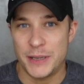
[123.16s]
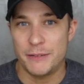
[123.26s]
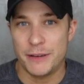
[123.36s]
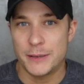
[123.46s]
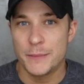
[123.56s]

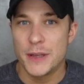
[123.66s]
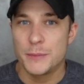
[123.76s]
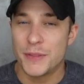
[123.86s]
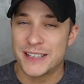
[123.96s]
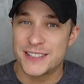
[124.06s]
period.
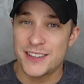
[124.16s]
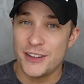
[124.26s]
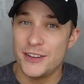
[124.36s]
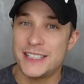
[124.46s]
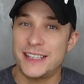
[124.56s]
But that's
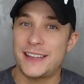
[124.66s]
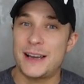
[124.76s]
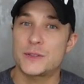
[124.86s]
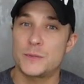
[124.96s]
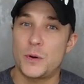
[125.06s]

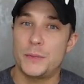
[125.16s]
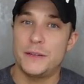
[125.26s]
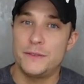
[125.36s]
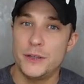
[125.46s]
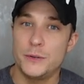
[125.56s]
30,000
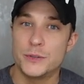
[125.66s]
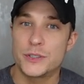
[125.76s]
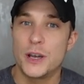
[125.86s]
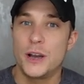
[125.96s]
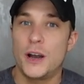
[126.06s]
one-minute
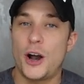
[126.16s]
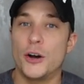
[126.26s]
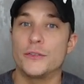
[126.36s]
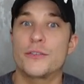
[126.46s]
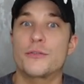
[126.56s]
views
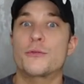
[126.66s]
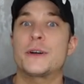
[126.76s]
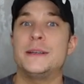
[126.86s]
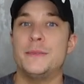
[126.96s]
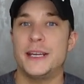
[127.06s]
on
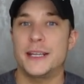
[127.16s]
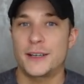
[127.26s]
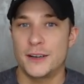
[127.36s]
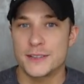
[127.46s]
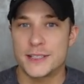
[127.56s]
3-minute
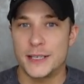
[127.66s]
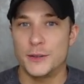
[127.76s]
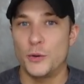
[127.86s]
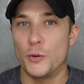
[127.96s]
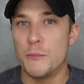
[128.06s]
content
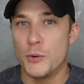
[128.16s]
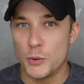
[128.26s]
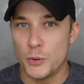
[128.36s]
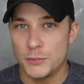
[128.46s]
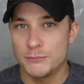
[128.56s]
or more.